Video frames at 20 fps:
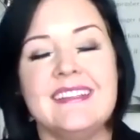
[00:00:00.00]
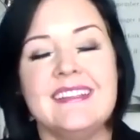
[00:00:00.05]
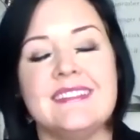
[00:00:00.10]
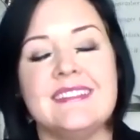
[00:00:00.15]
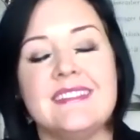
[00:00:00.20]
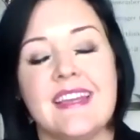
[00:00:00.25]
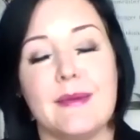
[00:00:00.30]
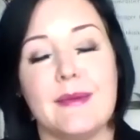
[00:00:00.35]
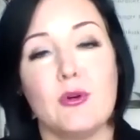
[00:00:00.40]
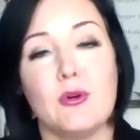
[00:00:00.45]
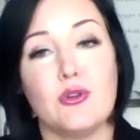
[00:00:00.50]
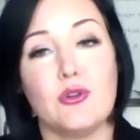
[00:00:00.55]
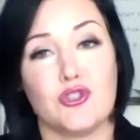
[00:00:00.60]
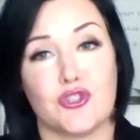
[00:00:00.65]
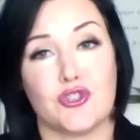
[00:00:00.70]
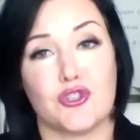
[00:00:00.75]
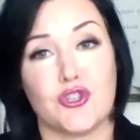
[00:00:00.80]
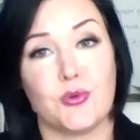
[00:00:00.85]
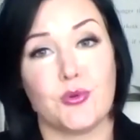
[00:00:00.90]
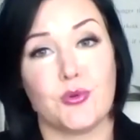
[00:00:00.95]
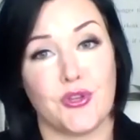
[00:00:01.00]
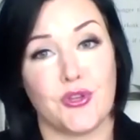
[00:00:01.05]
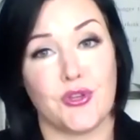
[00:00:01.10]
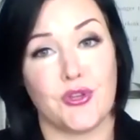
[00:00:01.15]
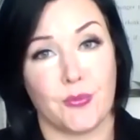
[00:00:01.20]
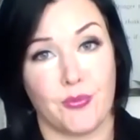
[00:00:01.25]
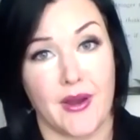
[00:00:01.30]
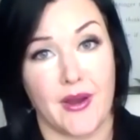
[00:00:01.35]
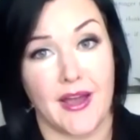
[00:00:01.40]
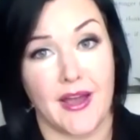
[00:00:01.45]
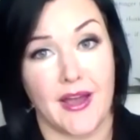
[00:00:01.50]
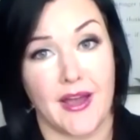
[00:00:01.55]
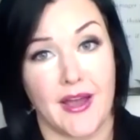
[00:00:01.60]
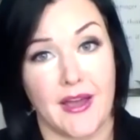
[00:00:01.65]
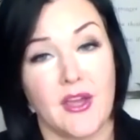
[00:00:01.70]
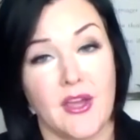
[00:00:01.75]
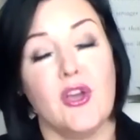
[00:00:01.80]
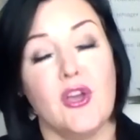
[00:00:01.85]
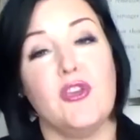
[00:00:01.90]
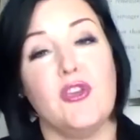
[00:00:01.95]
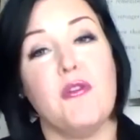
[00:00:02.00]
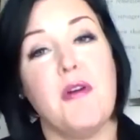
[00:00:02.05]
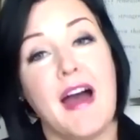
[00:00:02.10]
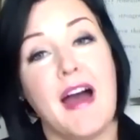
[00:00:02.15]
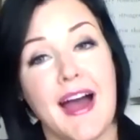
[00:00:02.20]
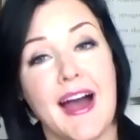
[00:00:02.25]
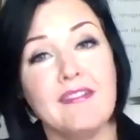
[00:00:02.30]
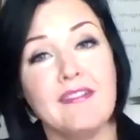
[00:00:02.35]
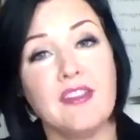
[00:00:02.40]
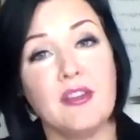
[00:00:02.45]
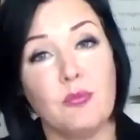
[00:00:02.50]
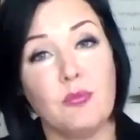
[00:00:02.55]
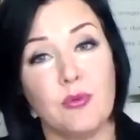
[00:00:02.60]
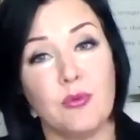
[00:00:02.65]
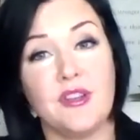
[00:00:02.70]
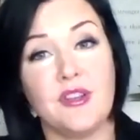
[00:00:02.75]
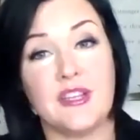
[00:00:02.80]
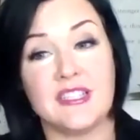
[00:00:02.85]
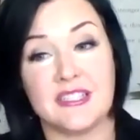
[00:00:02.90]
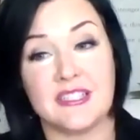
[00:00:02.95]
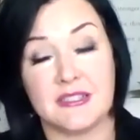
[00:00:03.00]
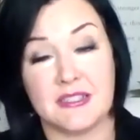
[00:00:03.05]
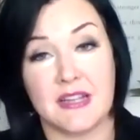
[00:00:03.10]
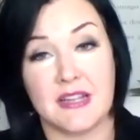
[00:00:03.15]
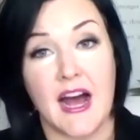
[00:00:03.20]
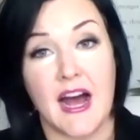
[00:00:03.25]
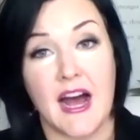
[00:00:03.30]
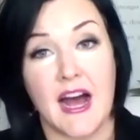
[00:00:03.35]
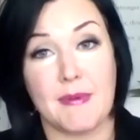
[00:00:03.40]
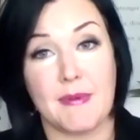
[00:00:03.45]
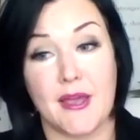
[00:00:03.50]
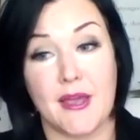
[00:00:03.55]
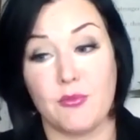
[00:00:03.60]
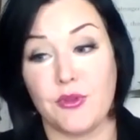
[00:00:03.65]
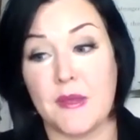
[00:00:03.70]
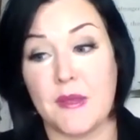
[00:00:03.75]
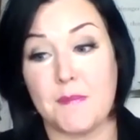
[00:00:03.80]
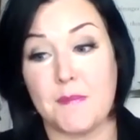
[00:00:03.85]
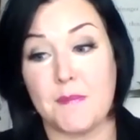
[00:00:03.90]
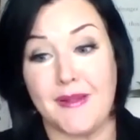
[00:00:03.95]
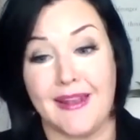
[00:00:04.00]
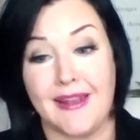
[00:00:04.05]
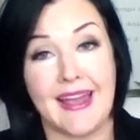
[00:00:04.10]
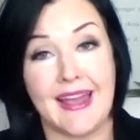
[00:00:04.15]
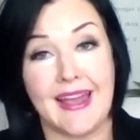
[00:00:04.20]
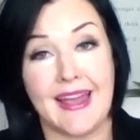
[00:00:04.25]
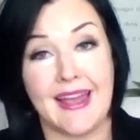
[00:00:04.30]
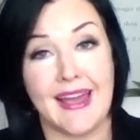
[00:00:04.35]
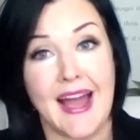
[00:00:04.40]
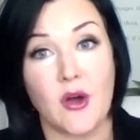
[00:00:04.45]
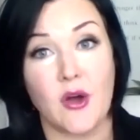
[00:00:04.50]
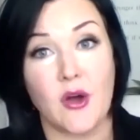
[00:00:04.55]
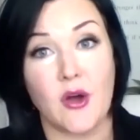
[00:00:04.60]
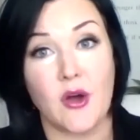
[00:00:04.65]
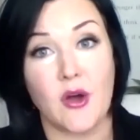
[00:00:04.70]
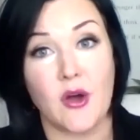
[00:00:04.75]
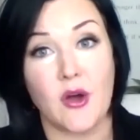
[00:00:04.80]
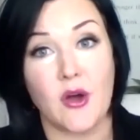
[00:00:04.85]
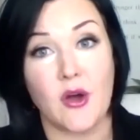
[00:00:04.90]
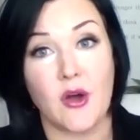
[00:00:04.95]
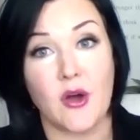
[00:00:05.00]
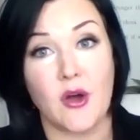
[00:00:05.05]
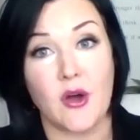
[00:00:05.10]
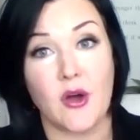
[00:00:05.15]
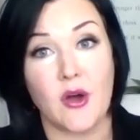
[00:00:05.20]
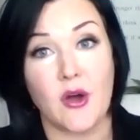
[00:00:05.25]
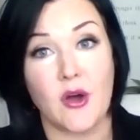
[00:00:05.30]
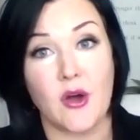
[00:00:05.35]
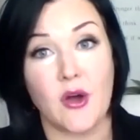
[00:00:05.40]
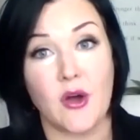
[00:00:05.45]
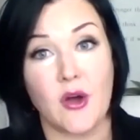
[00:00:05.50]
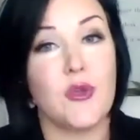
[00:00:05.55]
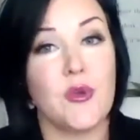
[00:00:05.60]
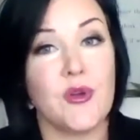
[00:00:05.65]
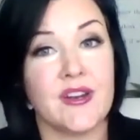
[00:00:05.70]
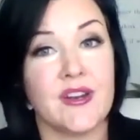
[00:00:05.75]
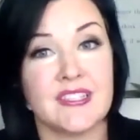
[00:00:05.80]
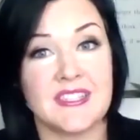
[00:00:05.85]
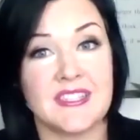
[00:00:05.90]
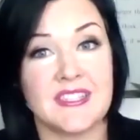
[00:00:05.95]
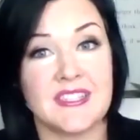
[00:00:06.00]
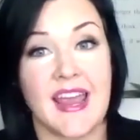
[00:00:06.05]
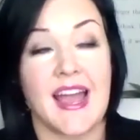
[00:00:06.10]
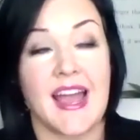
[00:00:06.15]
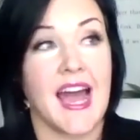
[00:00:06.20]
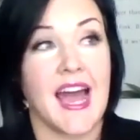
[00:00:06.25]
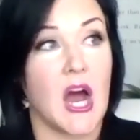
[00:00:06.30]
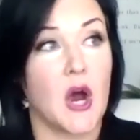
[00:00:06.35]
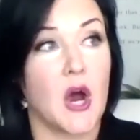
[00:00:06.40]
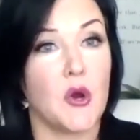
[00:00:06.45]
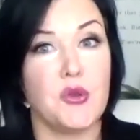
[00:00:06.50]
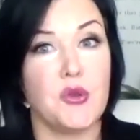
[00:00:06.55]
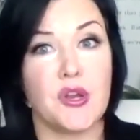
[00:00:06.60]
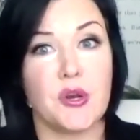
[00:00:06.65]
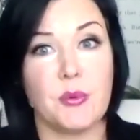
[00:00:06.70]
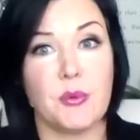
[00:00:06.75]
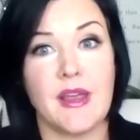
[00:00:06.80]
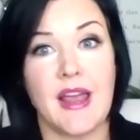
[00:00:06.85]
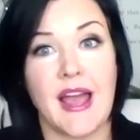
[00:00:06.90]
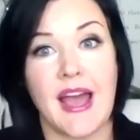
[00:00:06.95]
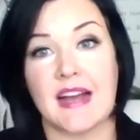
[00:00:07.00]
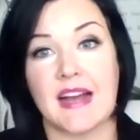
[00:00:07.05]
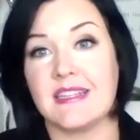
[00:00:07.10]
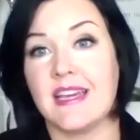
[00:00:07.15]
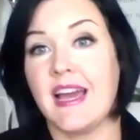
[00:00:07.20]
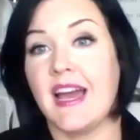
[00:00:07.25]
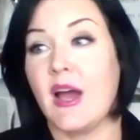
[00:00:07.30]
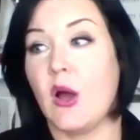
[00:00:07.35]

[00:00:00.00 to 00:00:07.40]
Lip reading: Same holds true with your brand. You have to really stop and really plan out. What are you going to say? How are you going to react?